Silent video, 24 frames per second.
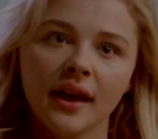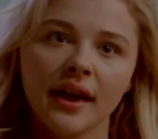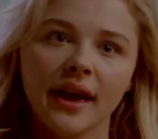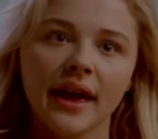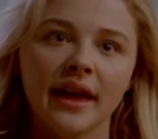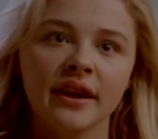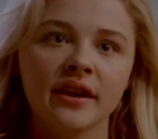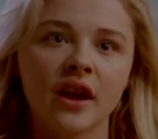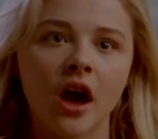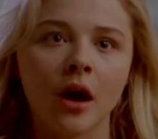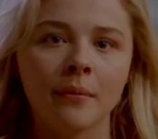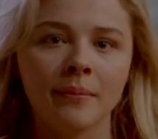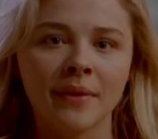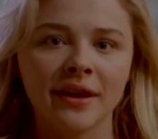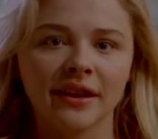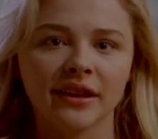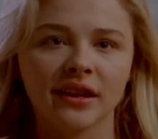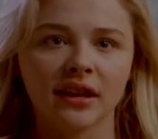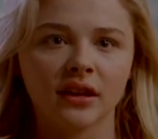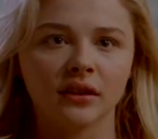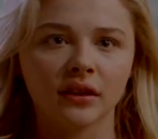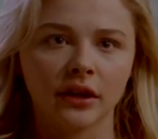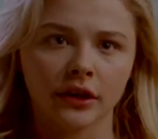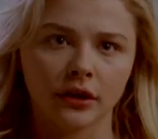and not
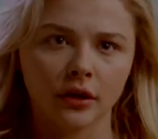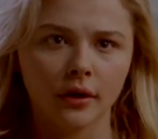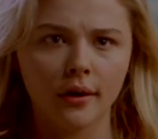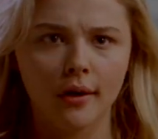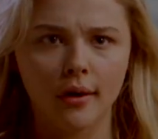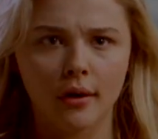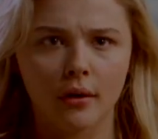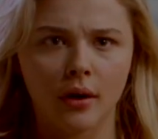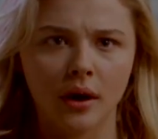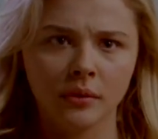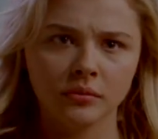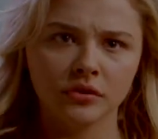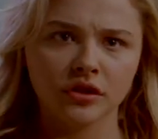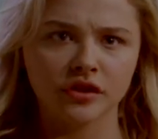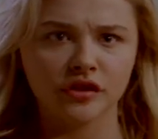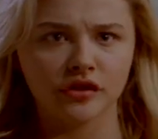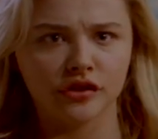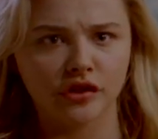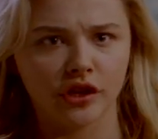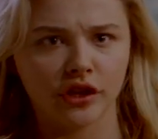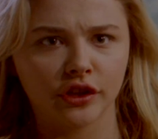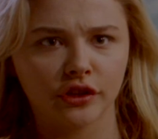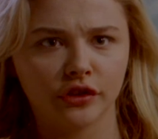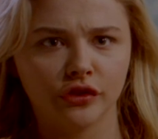making it like, oh, I'm
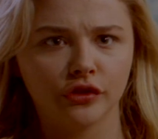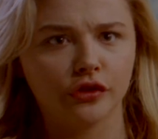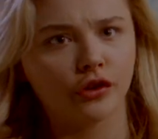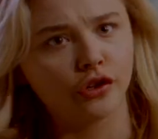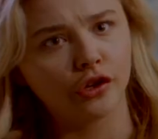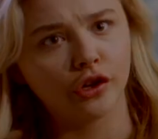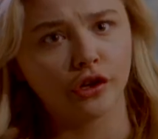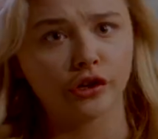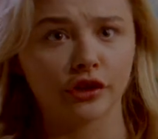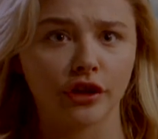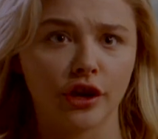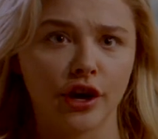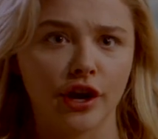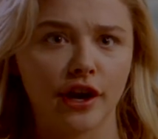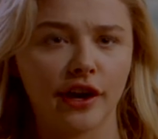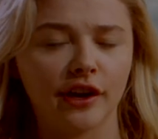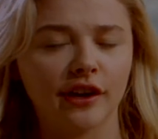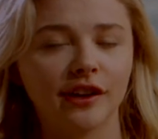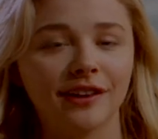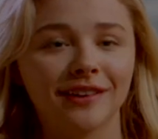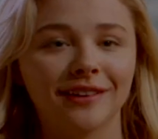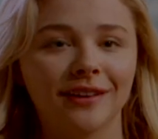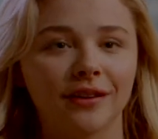just like the good guy.